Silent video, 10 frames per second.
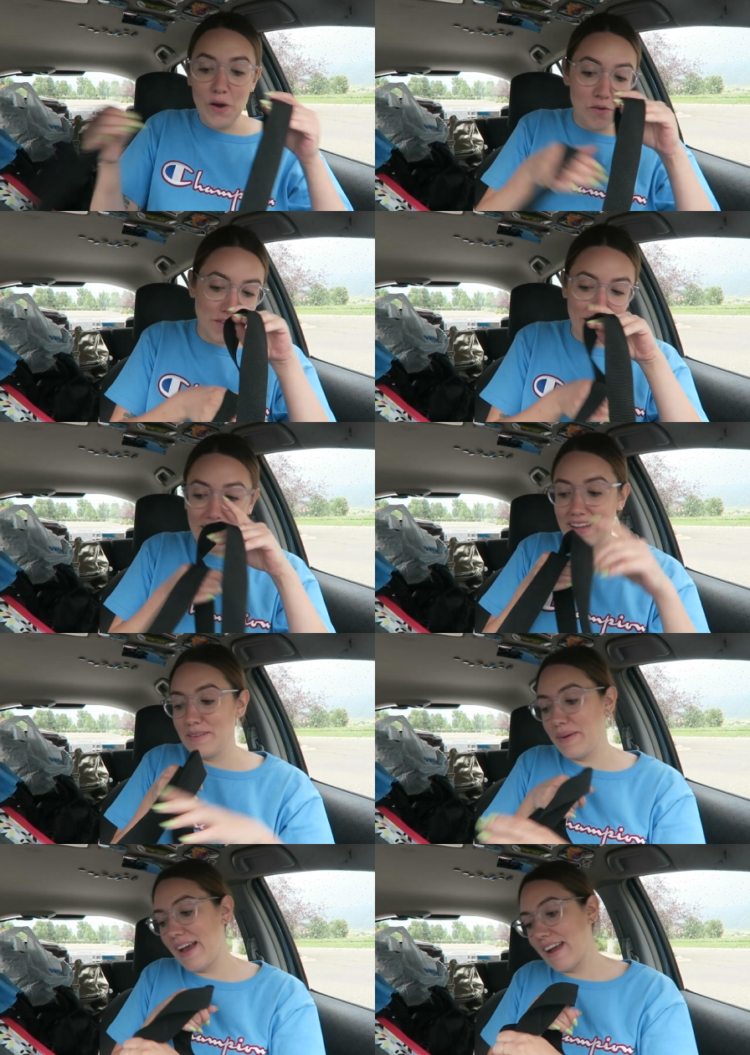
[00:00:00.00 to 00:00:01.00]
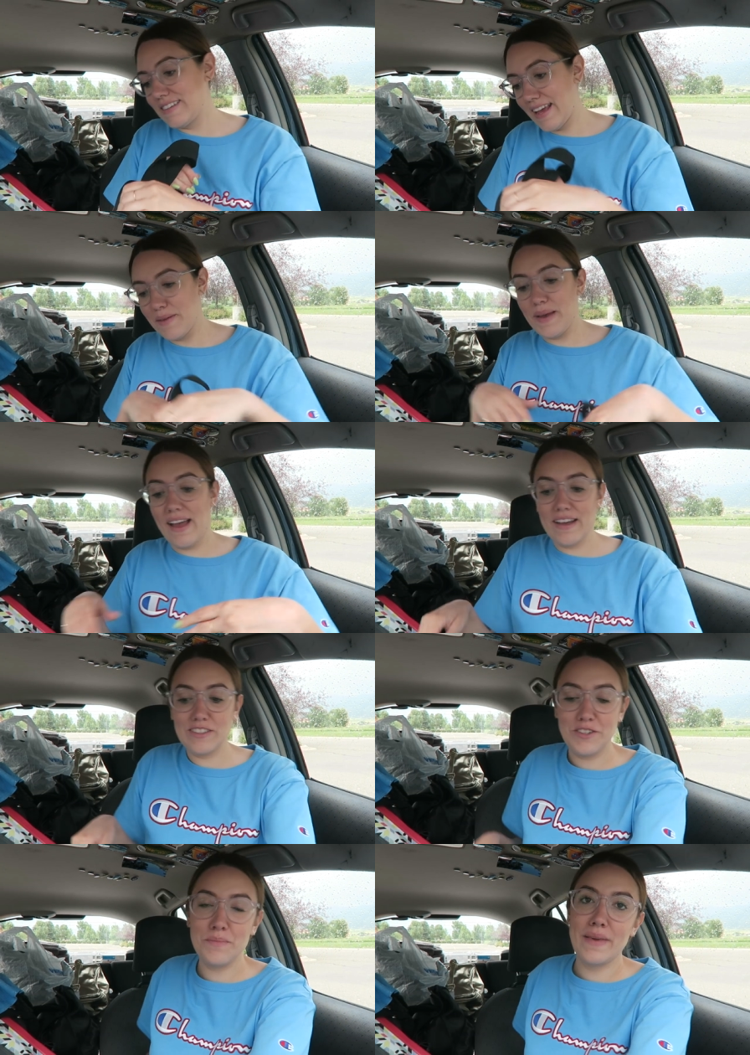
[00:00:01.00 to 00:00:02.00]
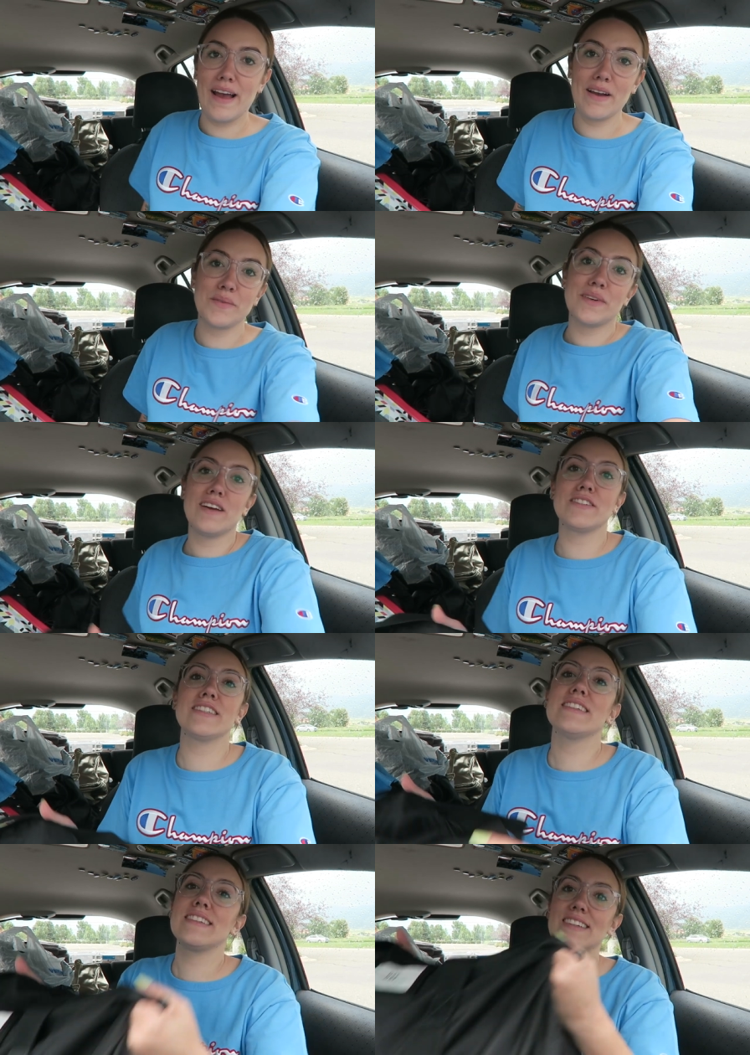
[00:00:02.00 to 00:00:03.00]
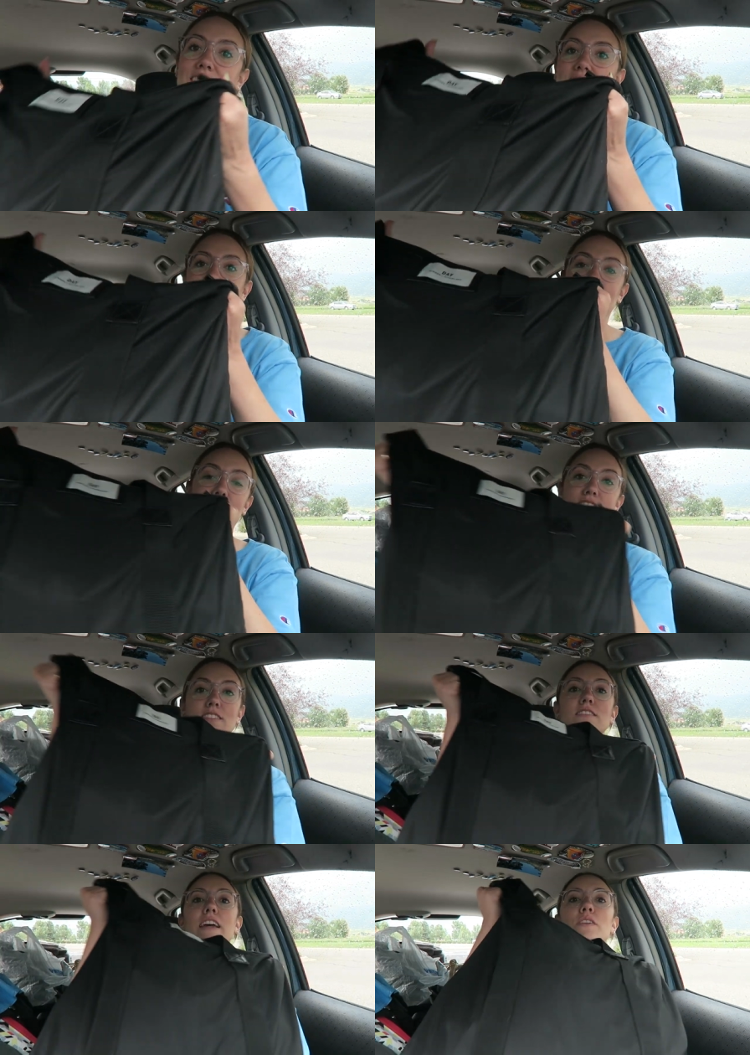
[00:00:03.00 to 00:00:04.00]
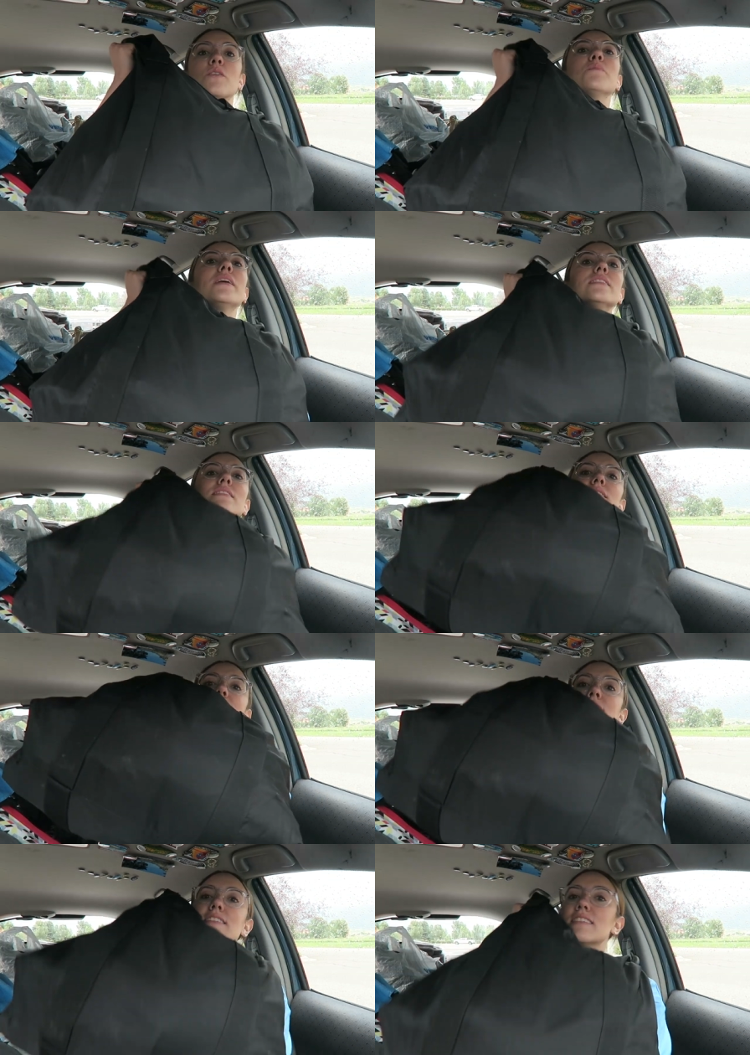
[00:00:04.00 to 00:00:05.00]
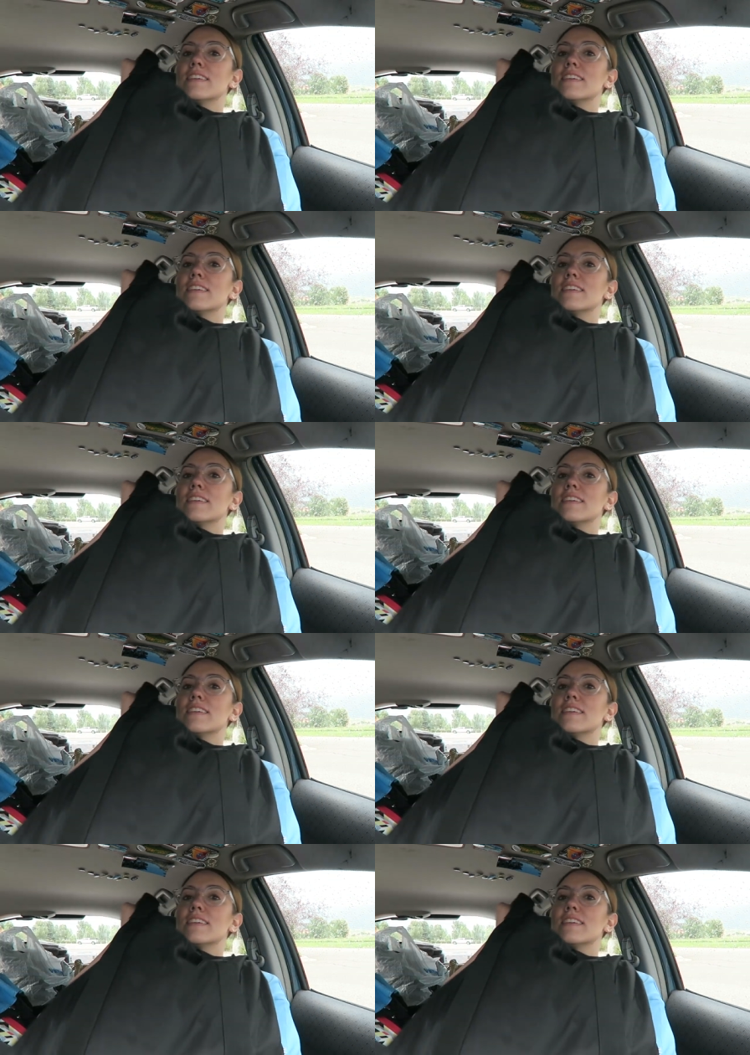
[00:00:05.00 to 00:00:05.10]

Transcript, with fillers: overnight bag, day bag, gym bag, whatever. It's ginormous,